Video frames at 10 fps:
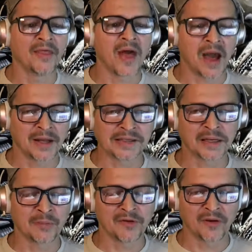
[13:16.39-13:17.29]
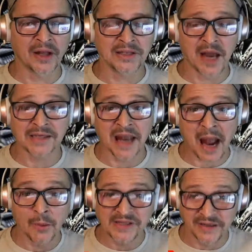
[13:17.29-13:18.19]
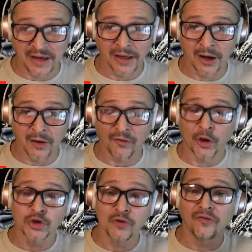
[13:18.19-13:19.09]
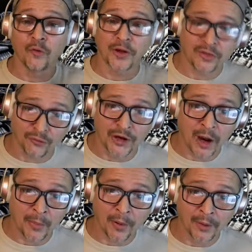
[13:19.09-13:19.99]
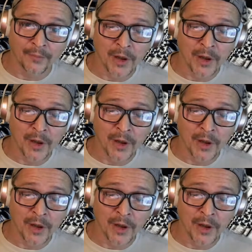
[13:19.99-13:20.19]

That is going to be fantastic. I was thinking of a 243 upper,